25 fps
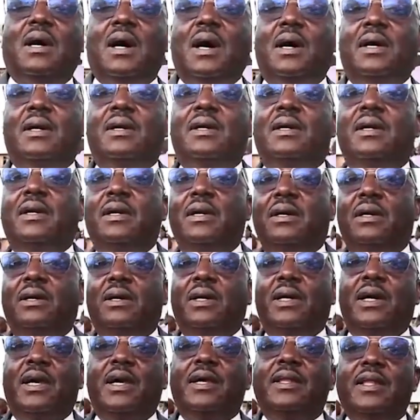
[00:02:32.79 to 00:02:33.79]
and
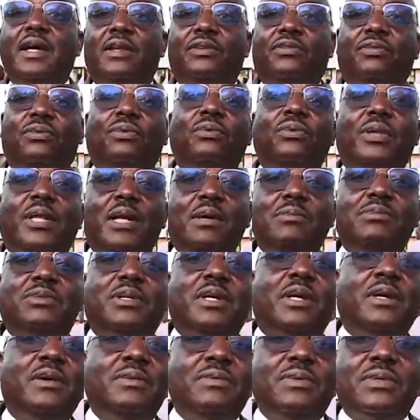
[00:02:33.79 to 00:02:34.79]
either through
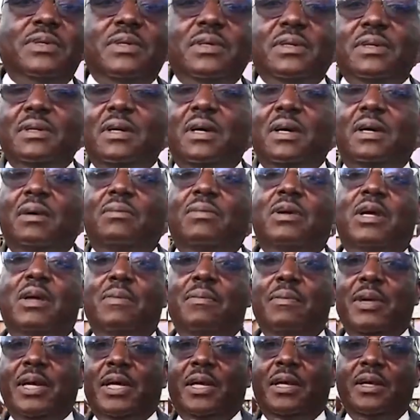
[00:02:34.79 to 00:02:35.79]
themselves,
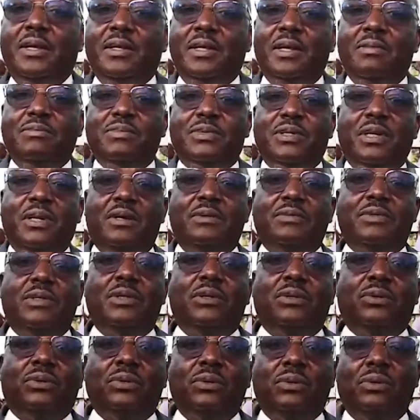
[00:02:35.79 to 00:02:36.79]
making themselves
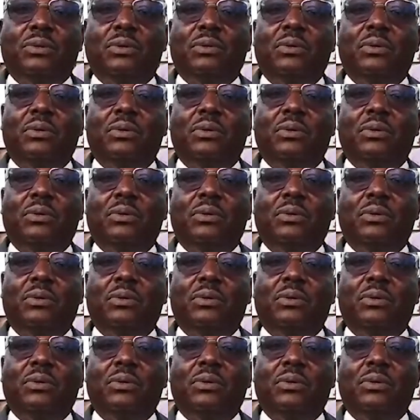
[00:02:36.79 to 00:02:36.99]
into